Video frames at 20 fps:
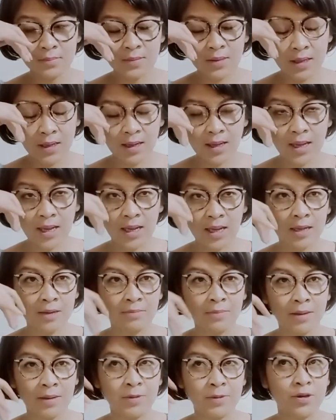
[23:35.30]
And
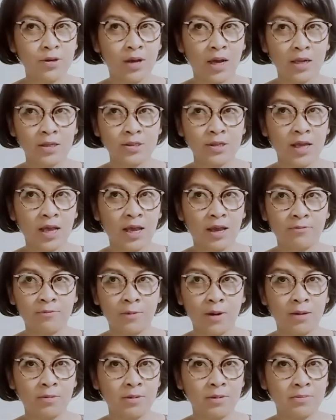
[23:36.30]
maybe you also have
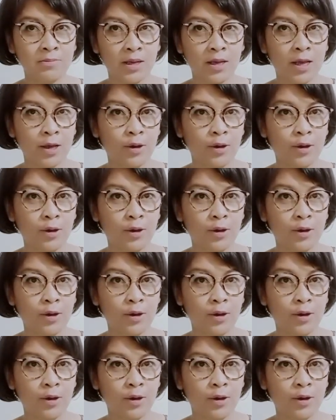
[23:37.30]
problem at